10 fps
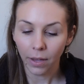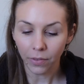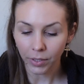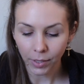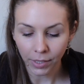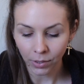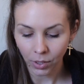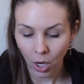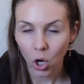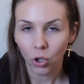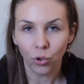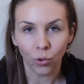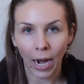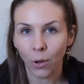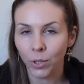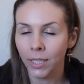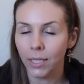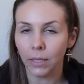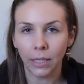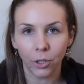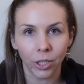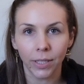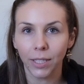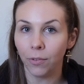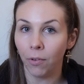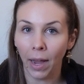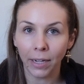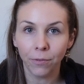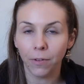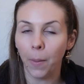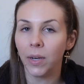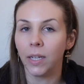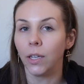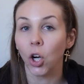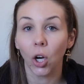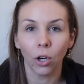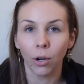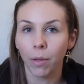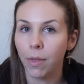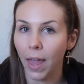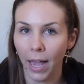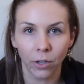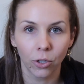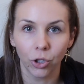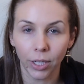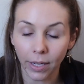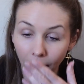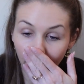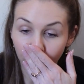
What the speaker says: This is grounded, delicious, divine, feminine, earth energy.